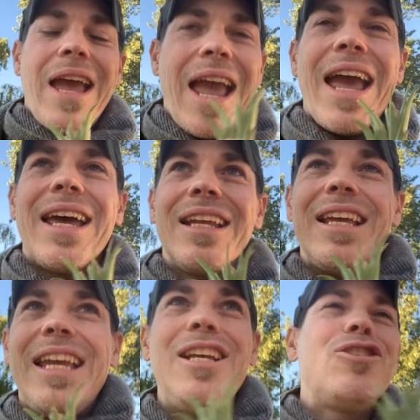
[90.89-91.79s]
And
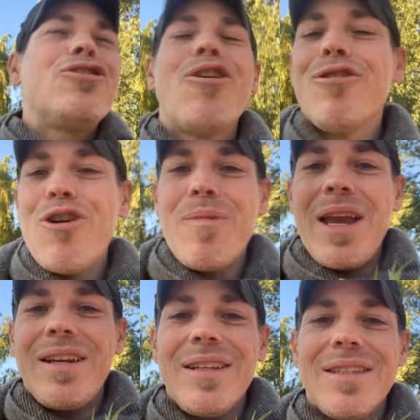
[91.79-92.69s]
he's so low
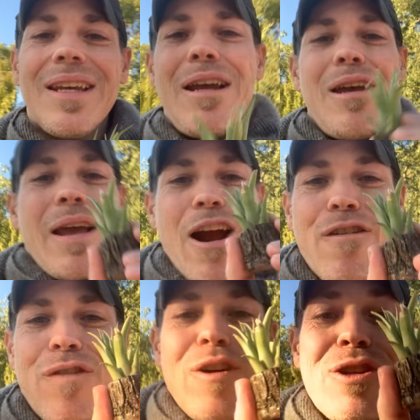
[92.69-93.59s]
maintenance. Air
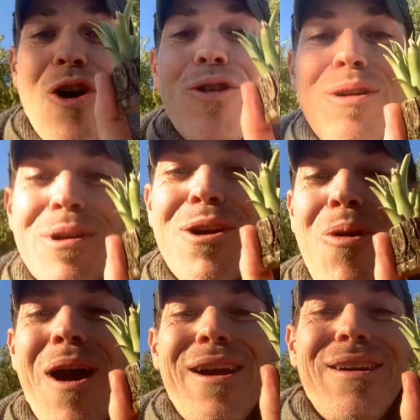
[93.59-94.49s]
ferns only
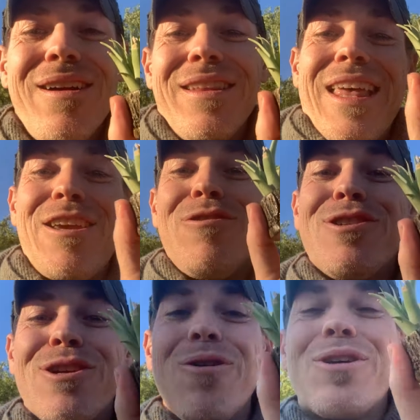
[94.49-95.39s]
require that you
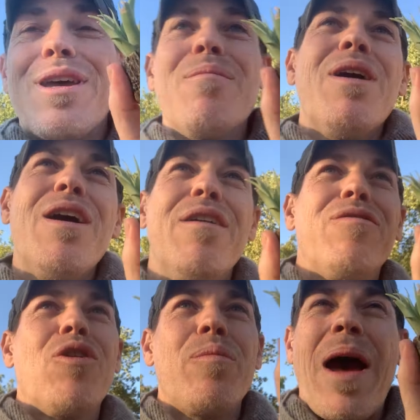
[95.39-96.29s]
soak them
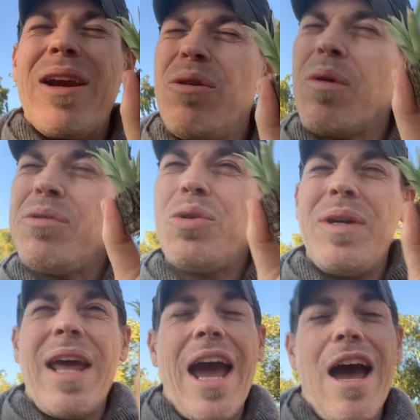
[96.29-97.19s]
for about anywhere
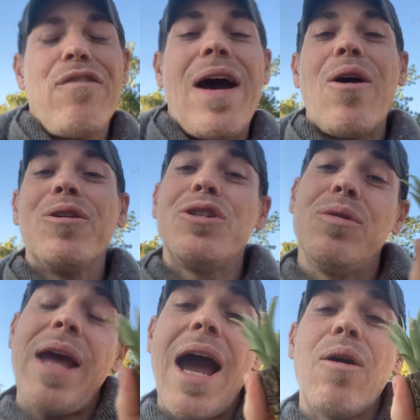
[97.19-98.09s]
between half hour to
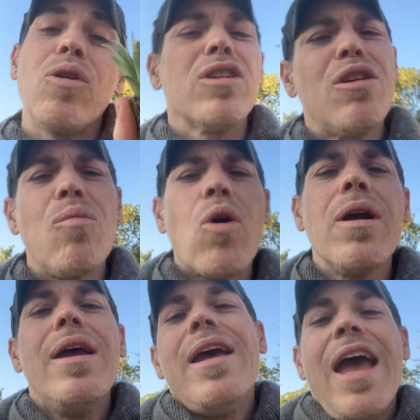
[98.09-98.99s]
an hour, or a little more,
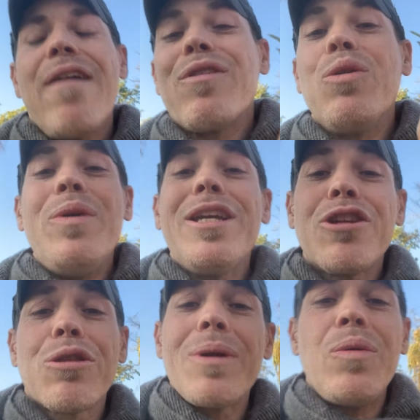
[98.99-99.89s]
every week to
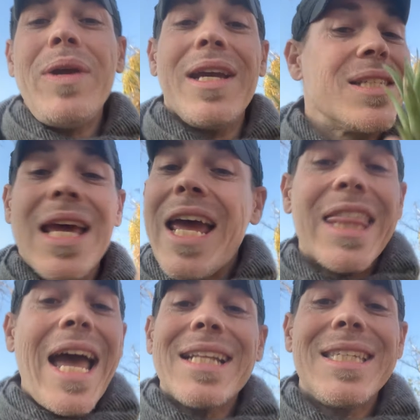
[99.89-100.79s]
3 weeks.
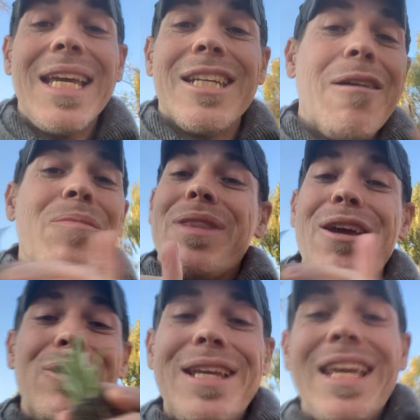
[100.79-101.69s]
That's it. They
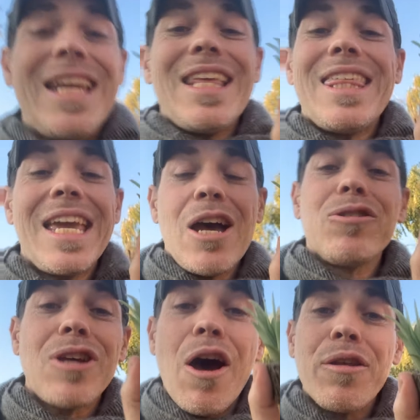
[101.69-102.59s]
don't need anything
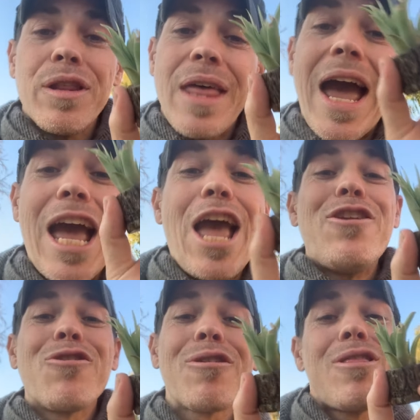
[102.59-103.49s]
else other than that
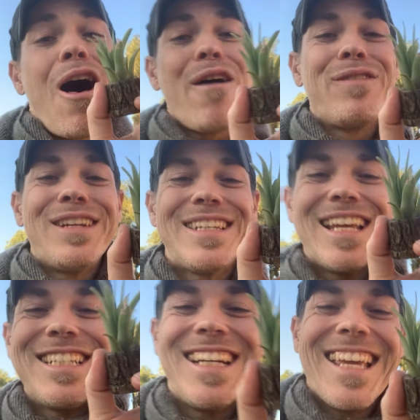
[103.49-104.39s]
and your love and
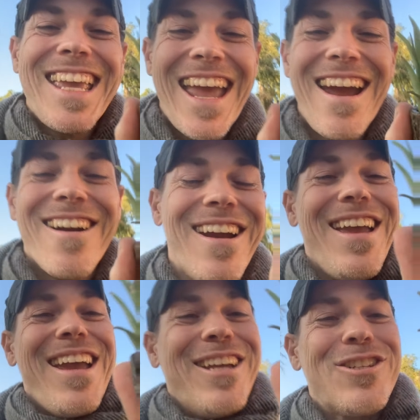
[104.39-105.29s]
attention and care.
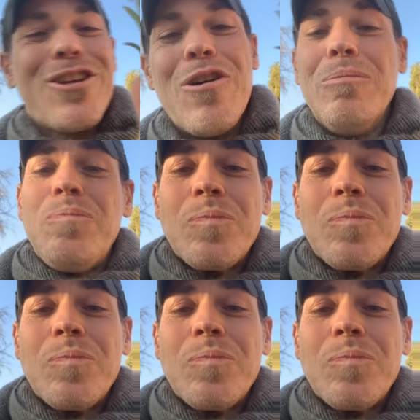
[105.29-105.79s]
And so